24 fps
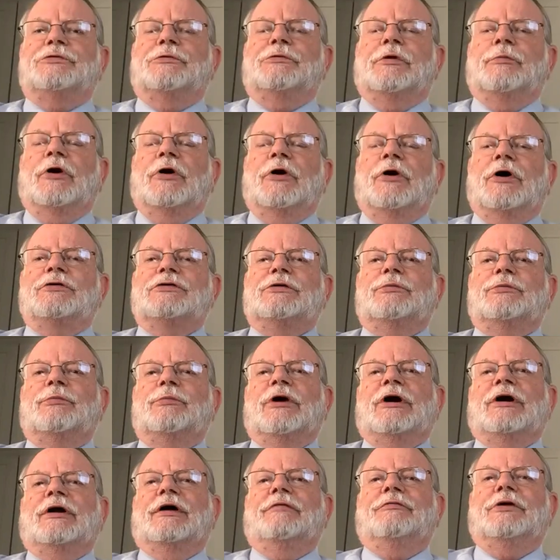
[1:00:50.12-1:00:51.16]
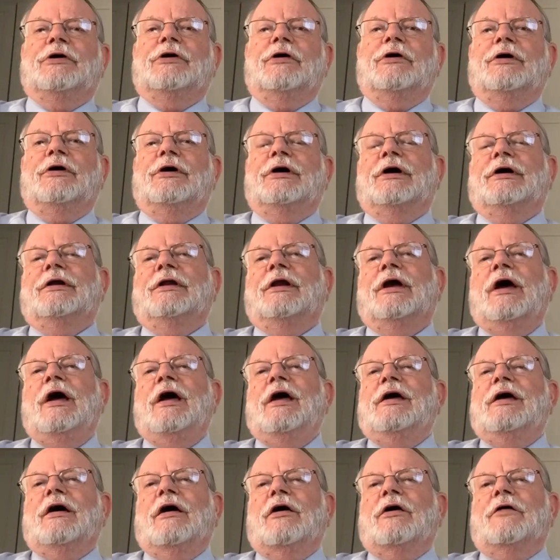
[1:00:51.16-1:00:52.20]
remarks you might have, Terry, and
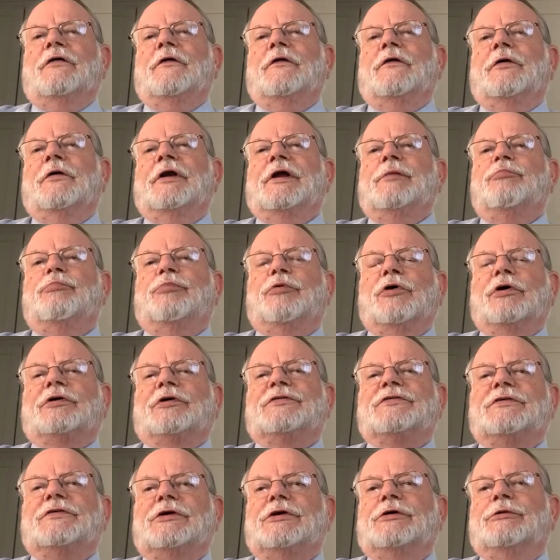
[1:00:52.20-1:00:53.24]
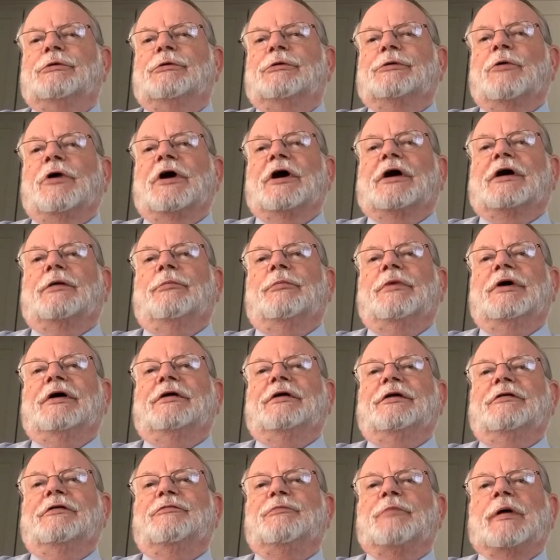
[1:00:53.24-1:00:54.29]
are there any books that you would
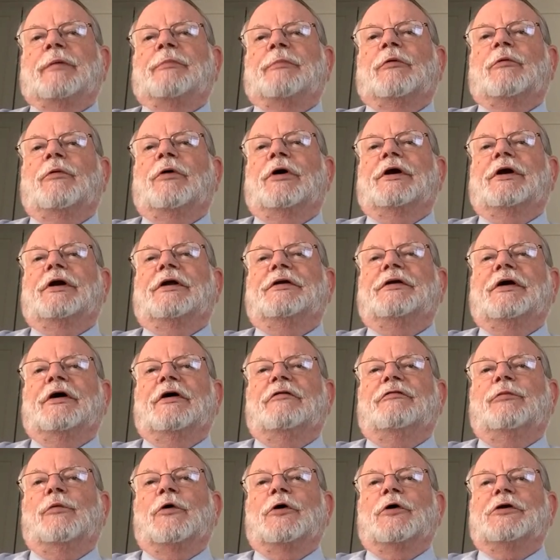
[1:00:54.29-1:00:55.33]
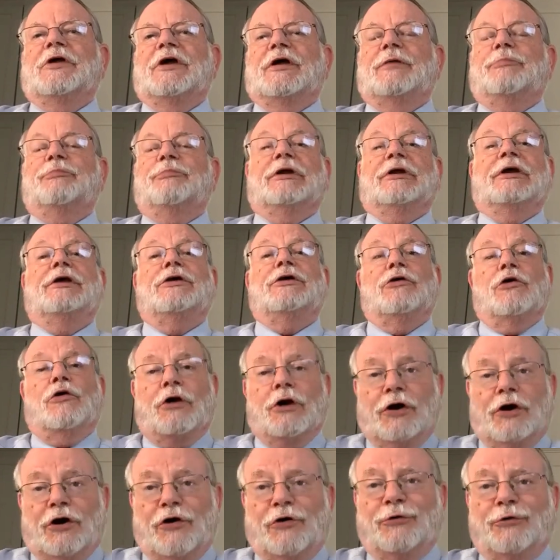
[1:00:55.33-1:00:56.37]
recommend if people wanted to delve more deeply,
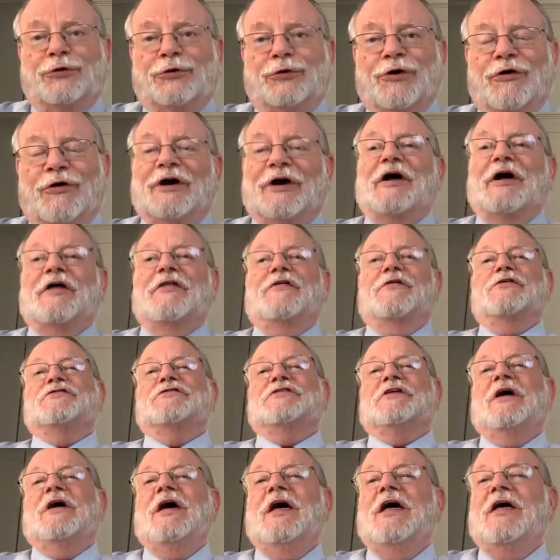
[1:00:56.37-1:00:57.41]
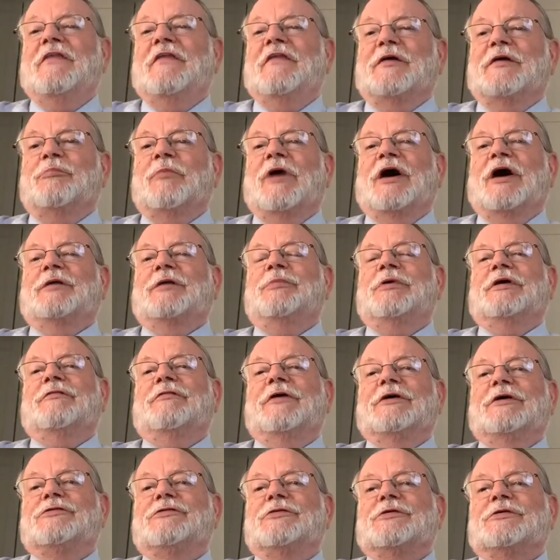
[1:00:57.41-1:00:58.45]
your own or others, that might be of
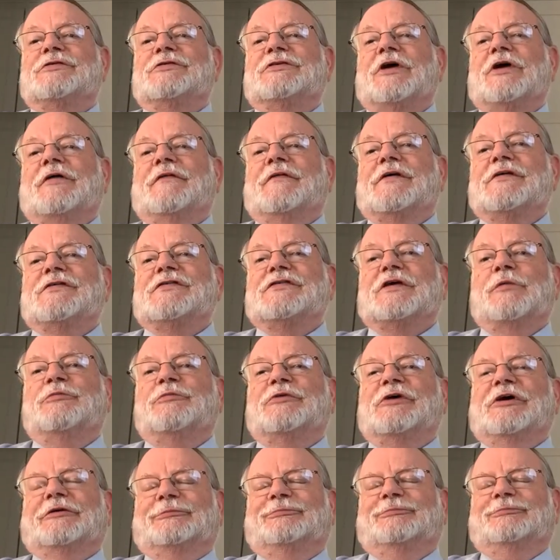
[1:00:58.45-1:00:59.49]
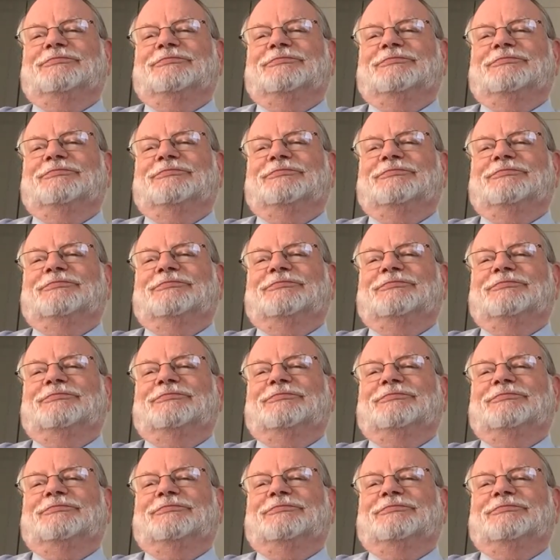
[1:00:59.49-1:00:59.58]
interest on this subject?